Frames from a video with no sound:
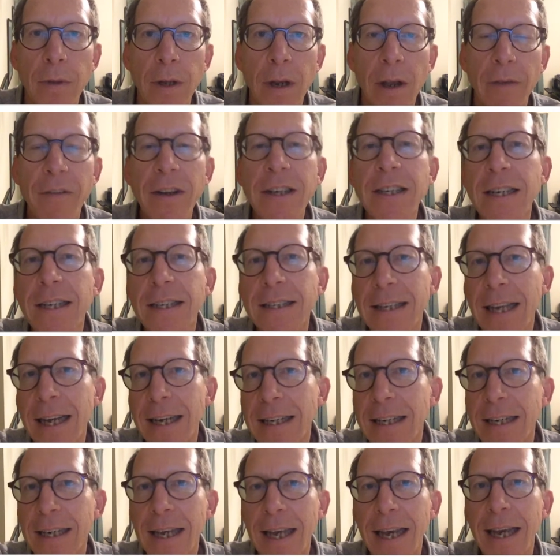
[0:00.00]
And that's
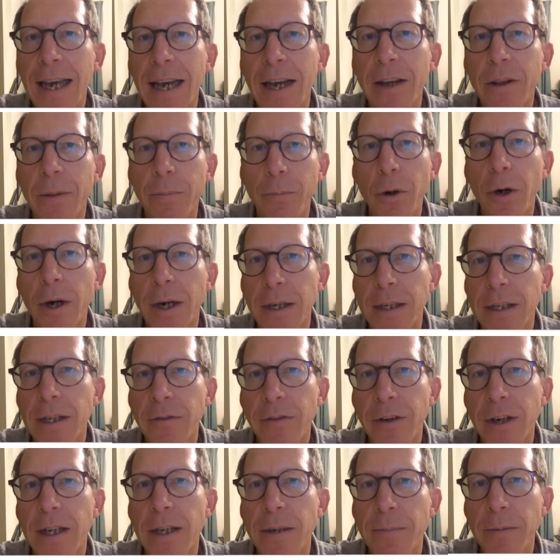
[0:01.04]
exactly how the
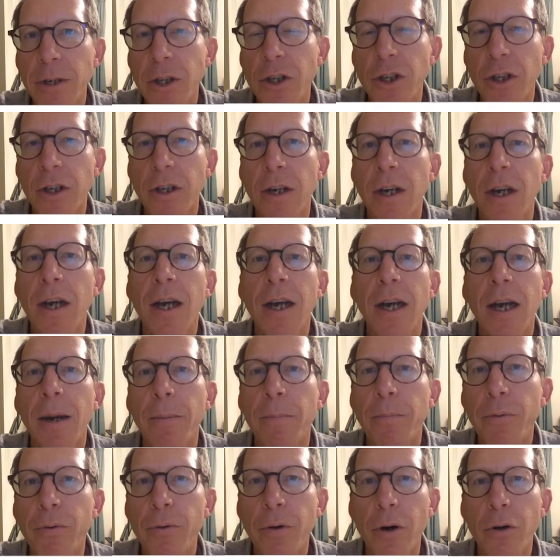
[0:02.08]
Productivity Commission
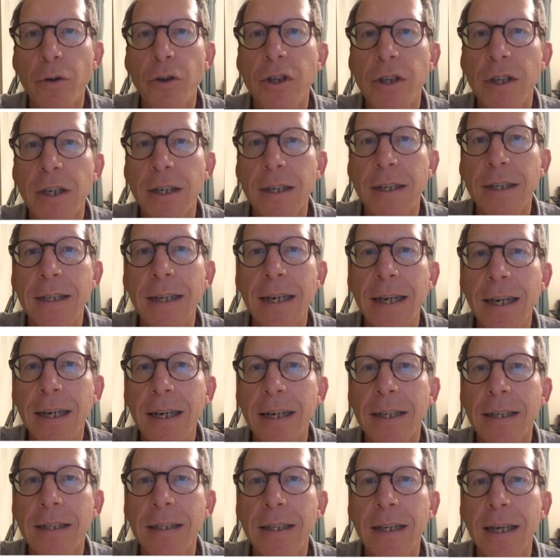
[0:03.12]
approached its
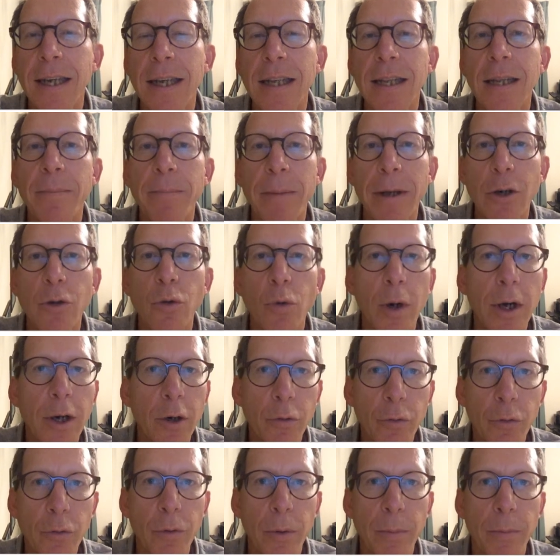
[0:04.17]
task in the mental
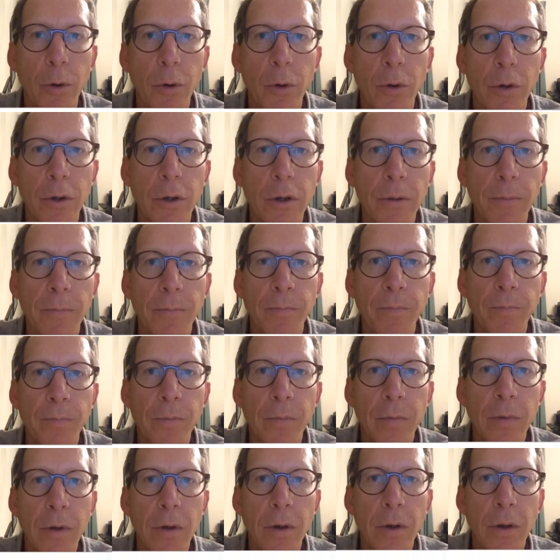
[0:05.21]
health report.
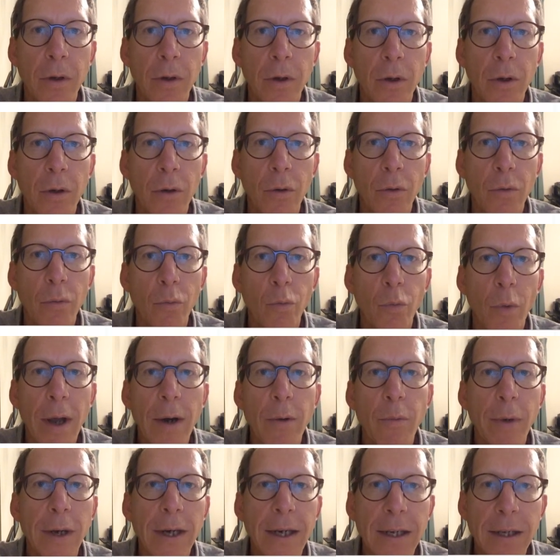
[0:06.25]

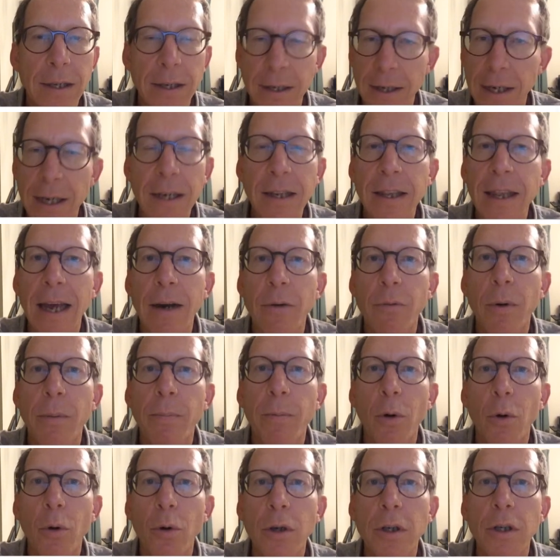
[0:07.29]
When we did that
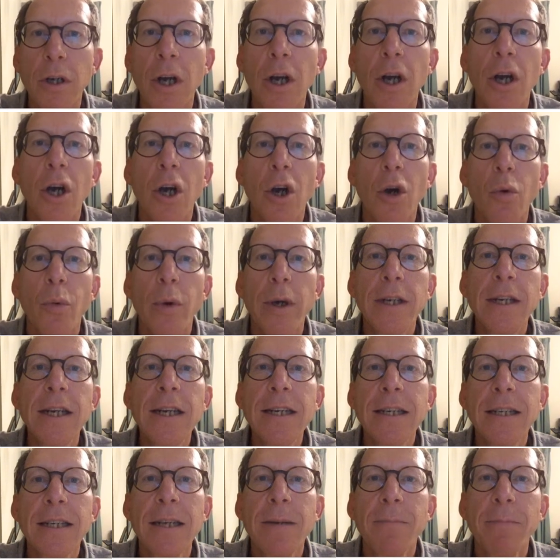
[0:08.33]
report, we
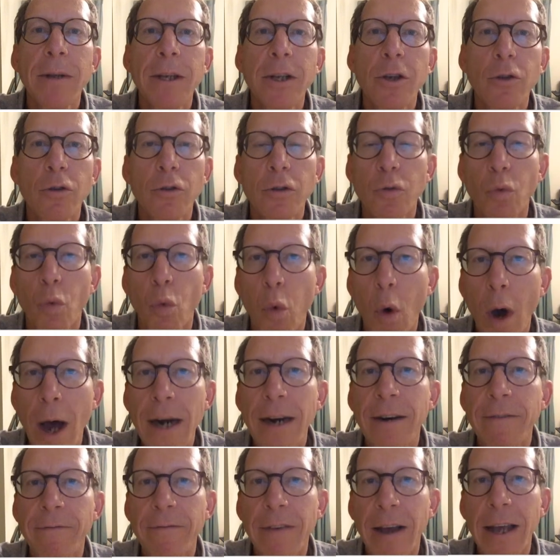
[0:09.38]
didn't simply use
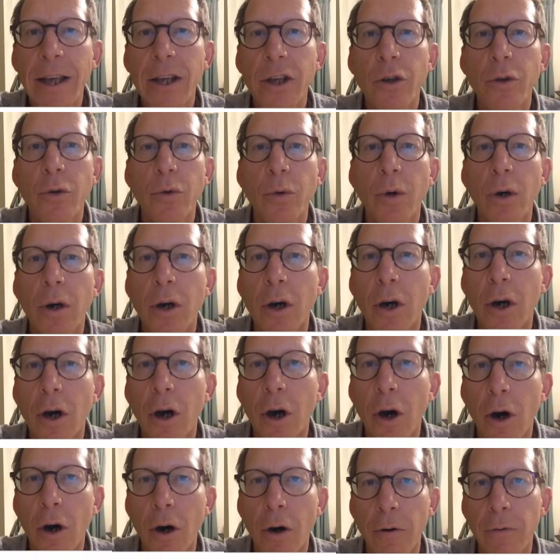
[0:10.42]
one value
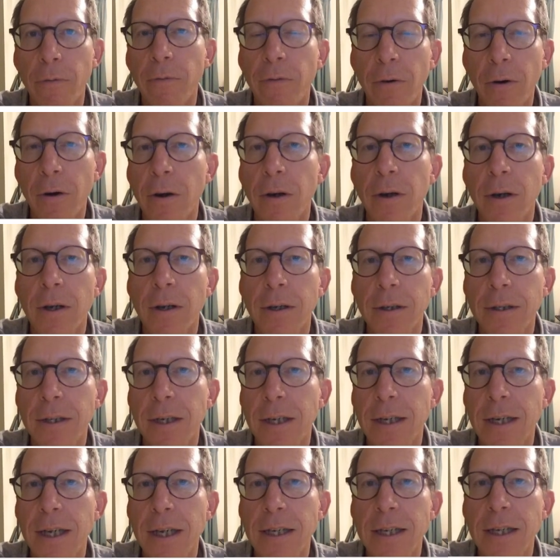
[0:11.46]
of
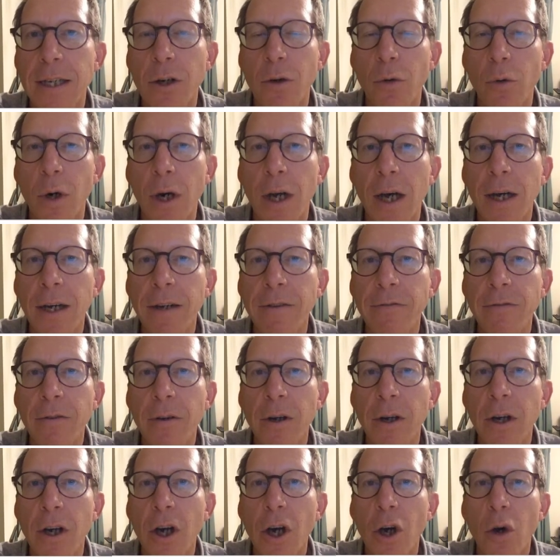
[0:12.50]
statistical life.
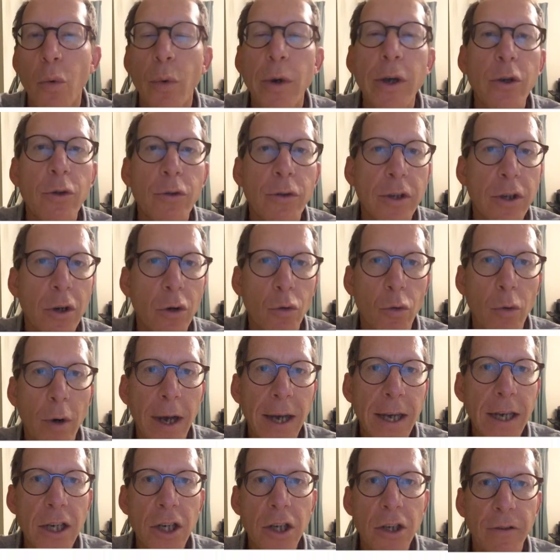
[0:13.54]
We used a
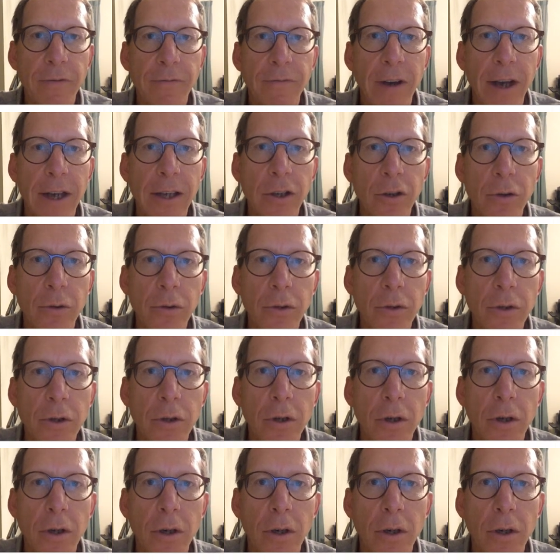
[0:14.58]
range of values,